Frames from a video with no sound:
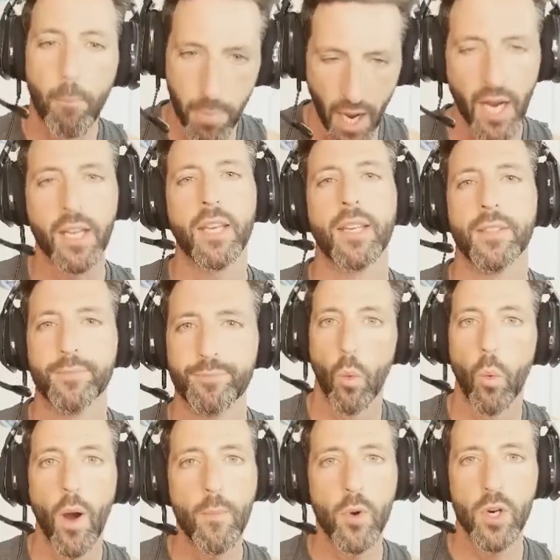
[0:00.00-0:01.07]
Bucket.
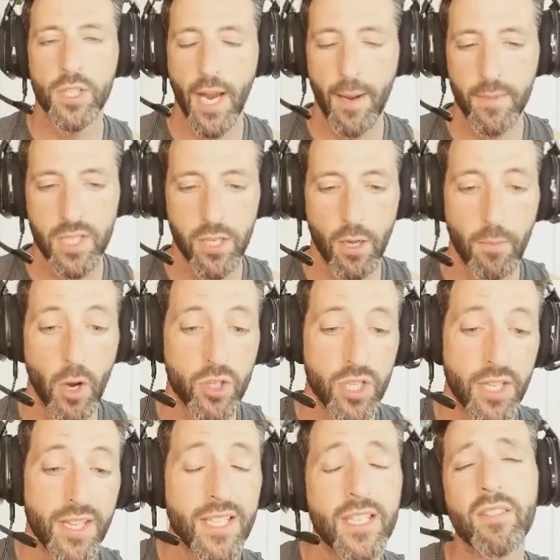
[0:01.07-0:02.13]
One more time in slow
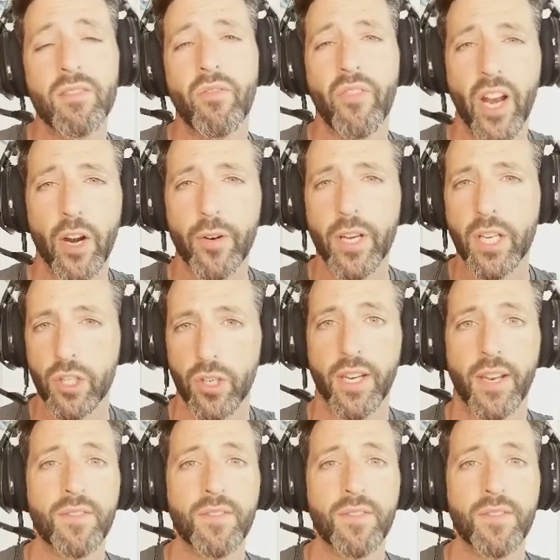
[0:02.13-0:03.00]
motion. This is very good.